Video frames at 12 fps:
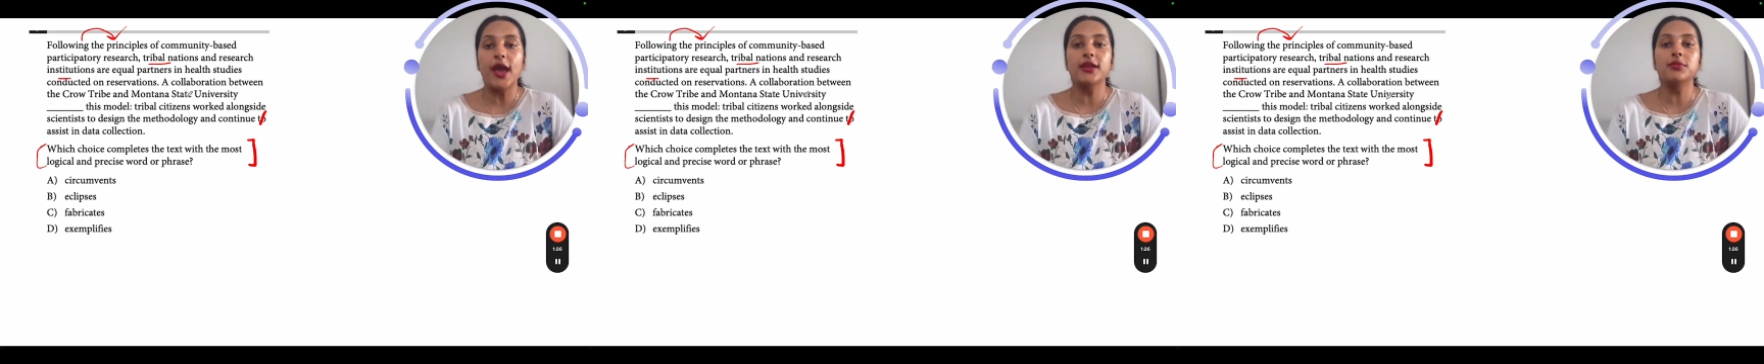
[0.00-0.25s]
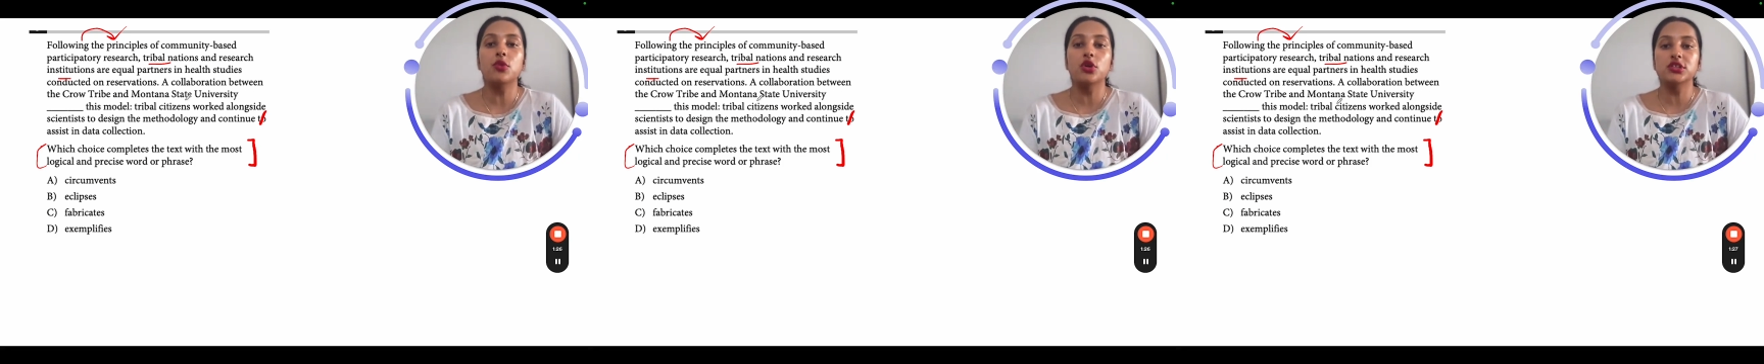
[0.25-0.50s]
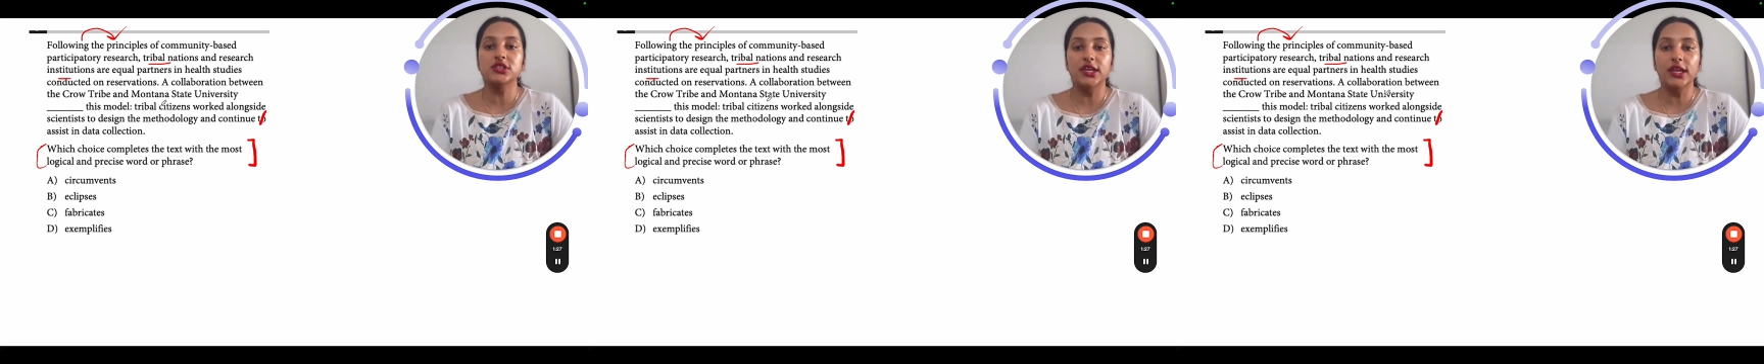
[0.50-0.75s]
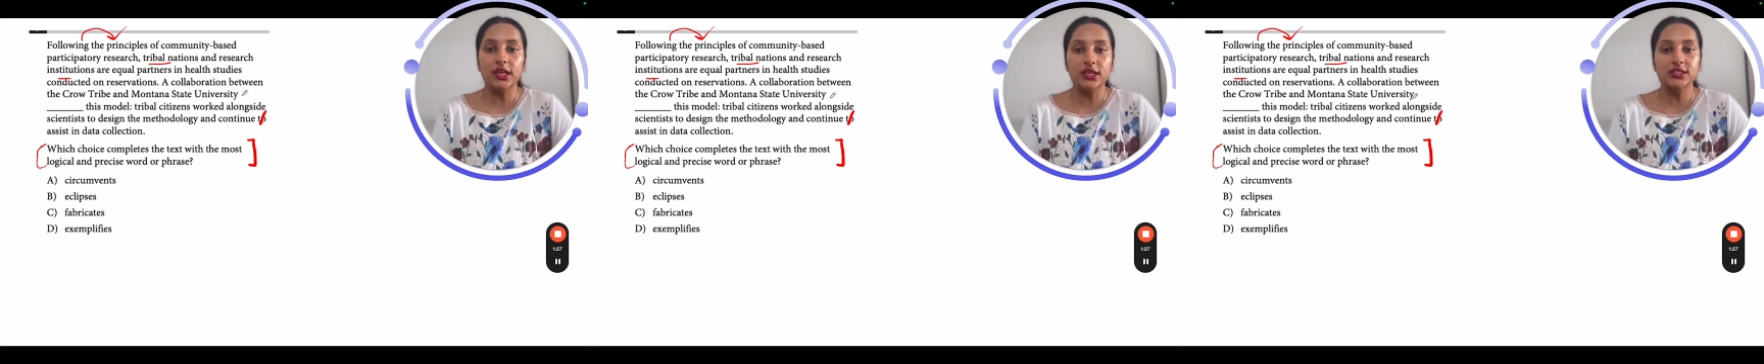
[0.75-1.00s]
and
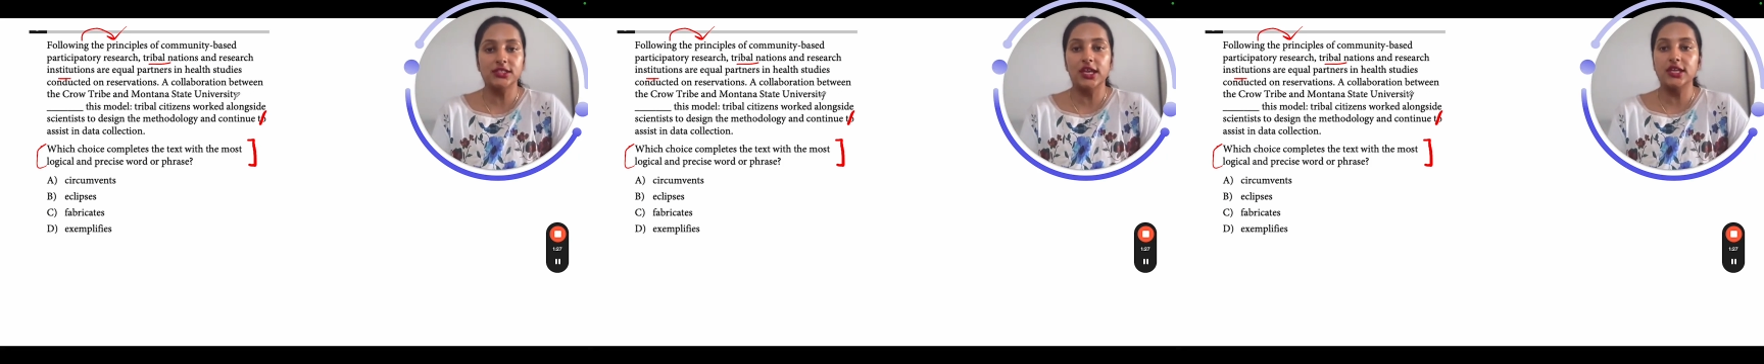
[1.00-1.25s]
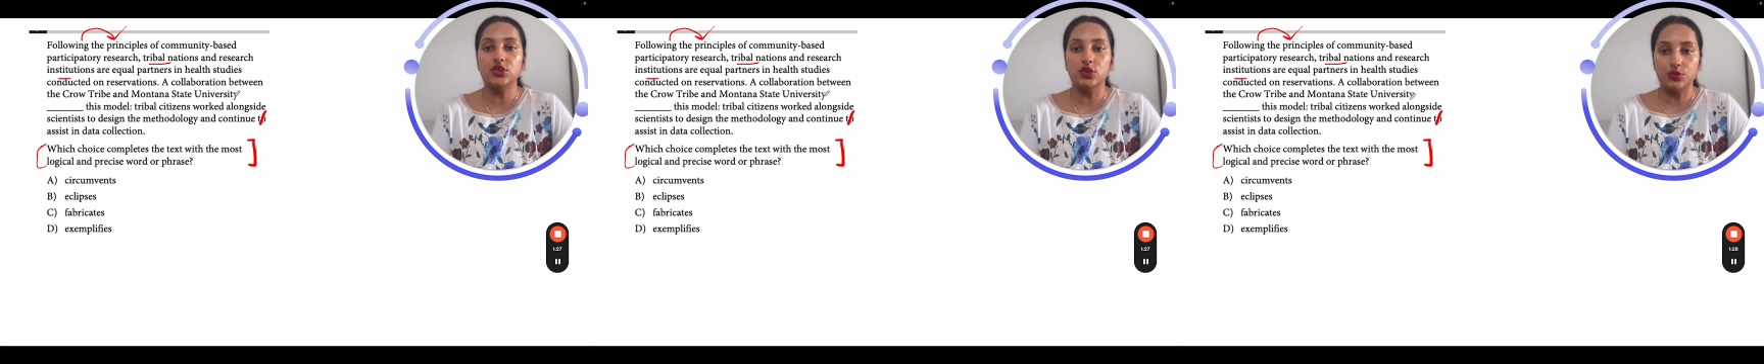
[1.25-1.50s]
Montana State